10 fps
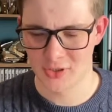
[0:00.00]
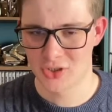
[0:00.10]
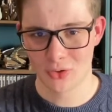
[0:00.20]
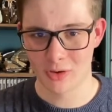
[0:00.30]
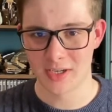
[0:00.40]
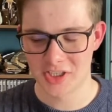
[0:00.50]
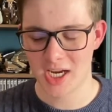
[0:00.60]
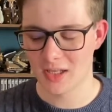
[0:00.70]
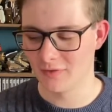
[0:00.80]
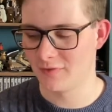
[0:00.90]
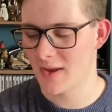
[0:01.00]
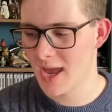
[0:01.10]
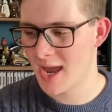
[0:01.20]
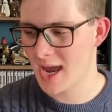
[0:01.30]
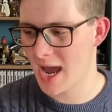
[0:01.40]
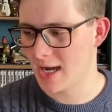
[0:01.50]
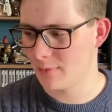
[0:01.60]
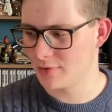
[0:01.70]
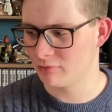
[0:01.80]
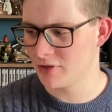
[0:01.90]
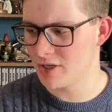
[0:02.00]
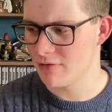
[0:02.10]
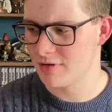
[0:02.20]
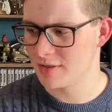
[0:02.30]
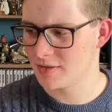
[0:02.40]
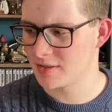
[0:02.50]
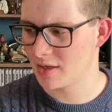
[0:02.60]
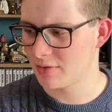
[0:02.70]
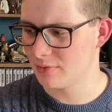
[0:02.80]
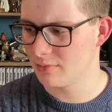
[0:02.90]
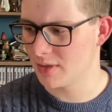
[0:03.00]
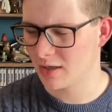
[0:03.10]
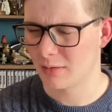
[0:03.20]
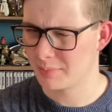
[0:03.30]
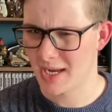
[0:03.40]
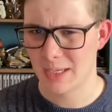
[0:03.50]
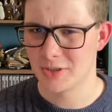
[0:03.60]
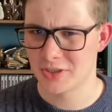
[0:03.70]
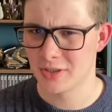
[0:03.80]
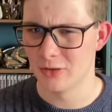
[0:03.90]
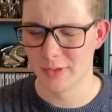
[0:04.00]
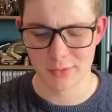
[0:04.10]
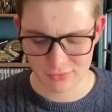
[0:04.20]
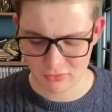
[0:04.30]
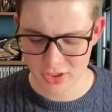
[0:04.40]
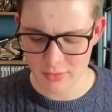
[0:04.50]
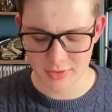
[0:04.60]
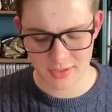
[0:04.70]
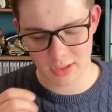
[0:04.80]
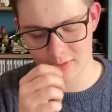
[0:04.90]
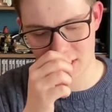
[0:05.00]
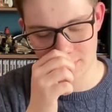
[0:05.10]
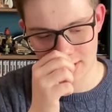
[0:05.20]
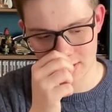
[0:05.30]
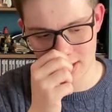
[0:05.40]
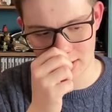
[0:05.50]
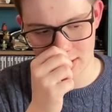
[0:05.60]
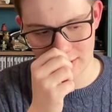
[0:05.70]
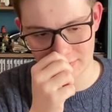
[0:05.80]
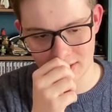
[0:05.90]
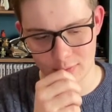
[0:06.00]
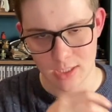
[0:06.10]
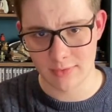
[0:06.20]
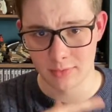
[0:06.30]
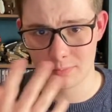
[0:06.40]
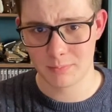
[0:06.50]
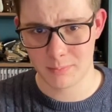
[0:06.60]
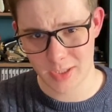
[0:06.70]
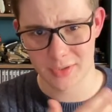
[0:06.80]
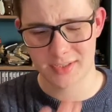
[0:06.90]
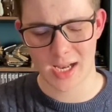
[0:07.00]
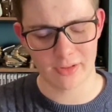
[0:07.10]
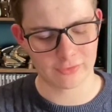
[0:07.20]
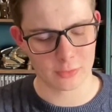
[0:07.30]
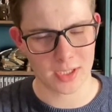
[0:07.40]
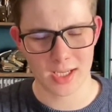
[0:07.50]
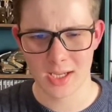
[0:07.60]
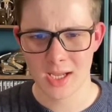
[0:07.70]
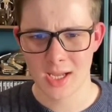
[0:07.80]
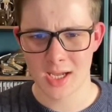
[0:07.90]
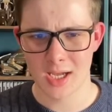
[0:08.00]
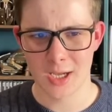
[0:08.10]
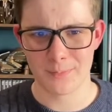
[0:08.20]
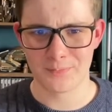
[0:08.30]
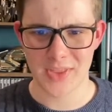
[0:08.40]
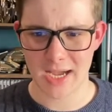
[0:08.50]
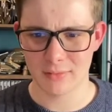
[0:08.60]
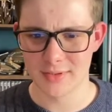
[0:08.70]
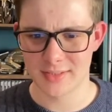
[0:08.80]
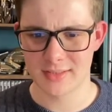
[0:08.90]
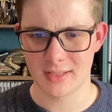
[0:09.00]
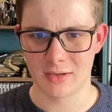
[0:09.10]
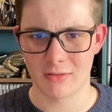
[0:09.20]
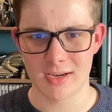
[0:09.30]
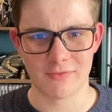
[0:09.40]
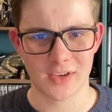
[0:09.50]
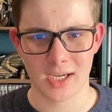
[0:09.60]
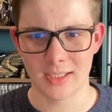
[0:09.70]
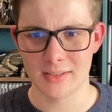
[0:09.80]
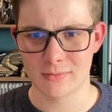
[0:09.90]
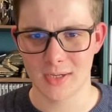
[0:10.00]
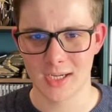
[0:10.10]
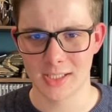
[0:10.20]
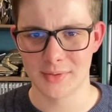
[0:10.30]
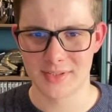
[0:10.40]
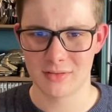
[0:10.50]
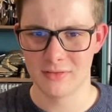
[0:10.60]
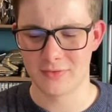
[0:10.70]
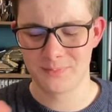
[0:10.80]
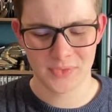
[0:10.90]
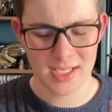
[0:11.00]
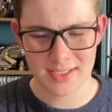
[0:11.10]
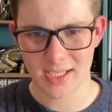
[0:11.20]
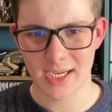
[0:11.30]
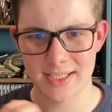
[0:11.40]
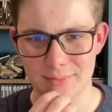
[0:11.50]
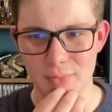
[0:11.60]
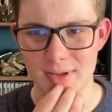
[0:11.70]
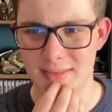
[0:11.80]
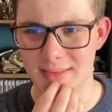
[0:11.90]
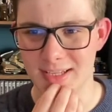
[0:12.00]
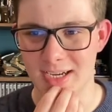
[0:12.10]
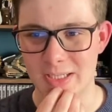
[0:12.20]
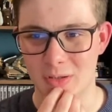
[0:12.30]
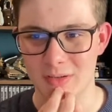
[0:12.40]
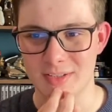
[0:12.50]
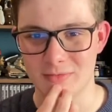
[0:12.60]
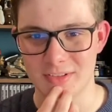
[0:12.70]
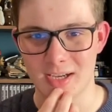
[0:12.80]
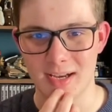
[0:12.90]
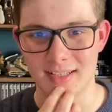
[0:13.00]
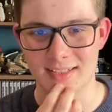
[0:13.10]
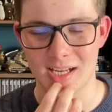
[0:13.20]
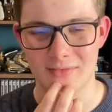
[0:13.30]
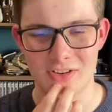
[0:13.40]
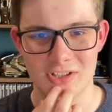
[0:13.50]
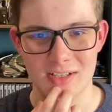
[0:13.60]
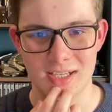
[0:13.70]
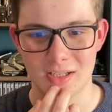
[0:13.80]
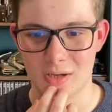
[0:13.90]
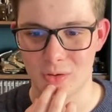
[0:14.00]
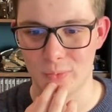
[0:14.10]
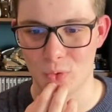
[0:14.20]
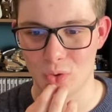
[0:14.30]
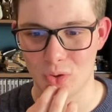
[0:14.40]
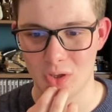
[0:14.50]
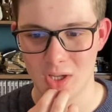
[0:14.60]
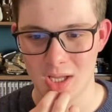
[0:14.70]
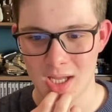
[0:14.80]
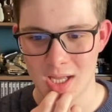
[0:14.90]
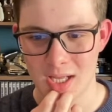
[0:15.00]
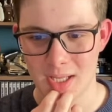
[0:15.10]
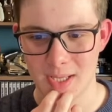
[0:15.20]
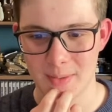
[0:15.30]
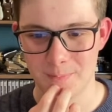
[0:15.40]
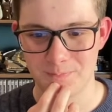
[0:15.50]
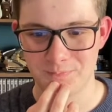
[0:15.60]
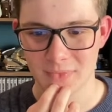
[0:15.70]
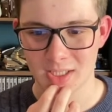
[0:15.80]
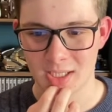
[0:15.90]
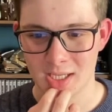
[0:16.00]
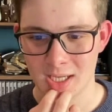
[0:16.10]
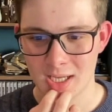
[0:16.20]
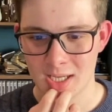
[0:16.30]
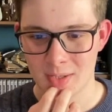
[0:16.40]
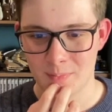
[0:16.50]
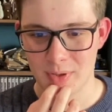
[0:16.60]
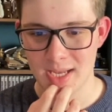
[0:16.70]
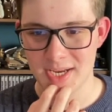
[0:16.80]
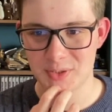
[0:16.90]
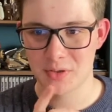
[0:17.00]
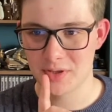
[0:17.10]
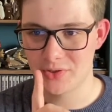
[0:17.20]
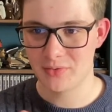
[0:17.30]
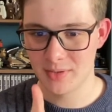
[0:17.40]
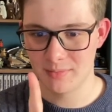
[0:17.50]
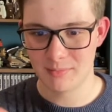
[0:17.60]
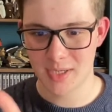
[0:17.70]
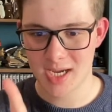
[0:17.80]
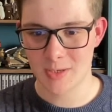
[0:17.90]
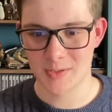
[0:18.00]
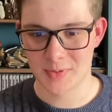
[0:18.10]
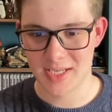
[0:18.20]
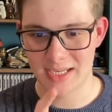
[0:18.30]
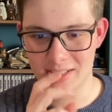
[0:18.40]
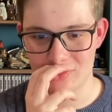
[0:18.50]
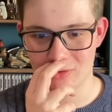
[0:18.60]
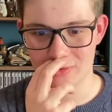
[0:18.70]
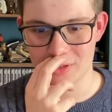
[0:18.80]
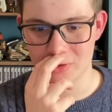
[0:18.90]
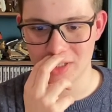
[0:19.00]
I just saw it on the shelf and it was reduced. So I can't remember how much too, but it was reduced. So it must have been yeah, like after that wave had been on sale for a bit. Um, that was a great find as well. it was sort of tied in with the Ice Warriors returning to television in Cold War. Um, but here's the one that, that my eye was particularly drawn to.